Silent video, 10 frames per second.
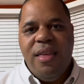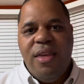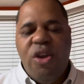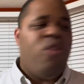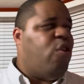
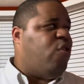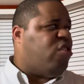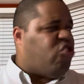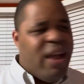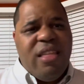Your
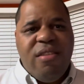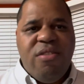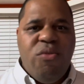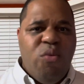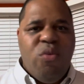little threats
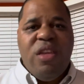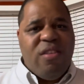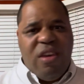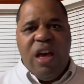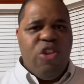to
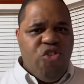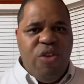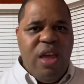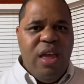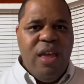this
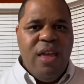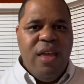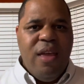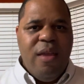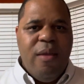country,
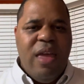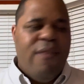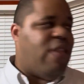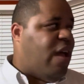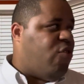
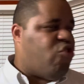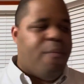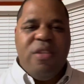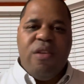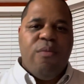if Donald
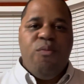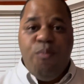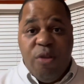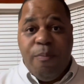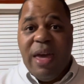Trump isn't
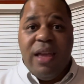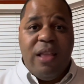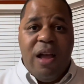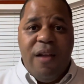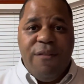put back in the
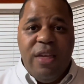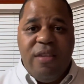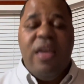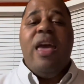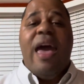
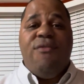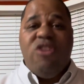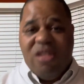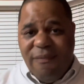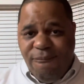office, had
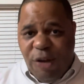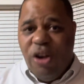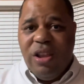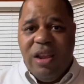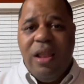just
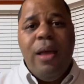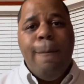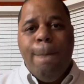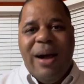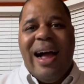fallen
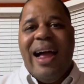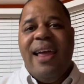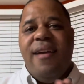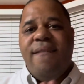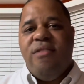
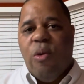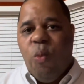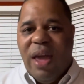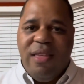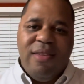by the
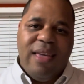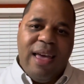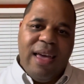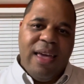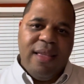
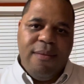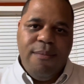wayside.